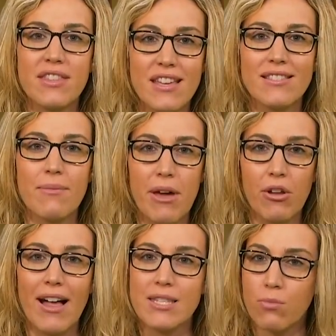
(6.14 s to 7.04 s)
think the
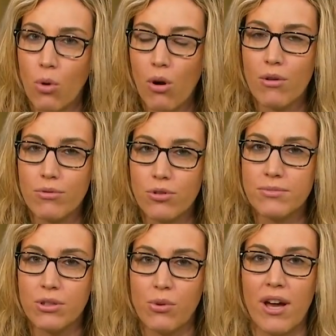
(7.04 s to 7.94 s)
metal has more
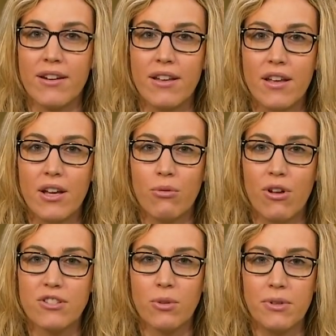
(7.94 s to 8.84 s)
room to run.
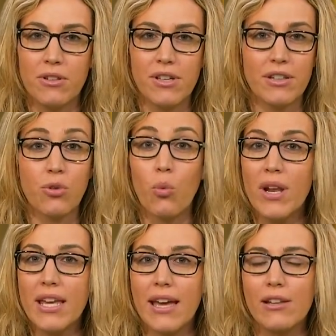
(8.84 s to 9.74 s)
We'll also be looking at the
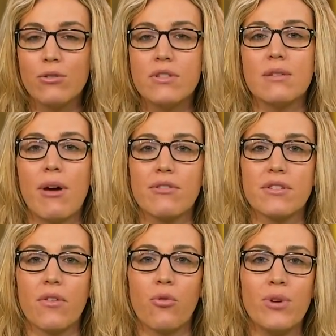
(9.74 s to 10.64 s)
winning and losing metals
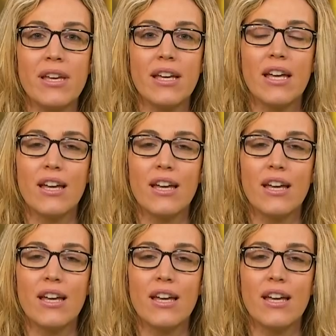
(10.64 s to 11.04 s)
of the week.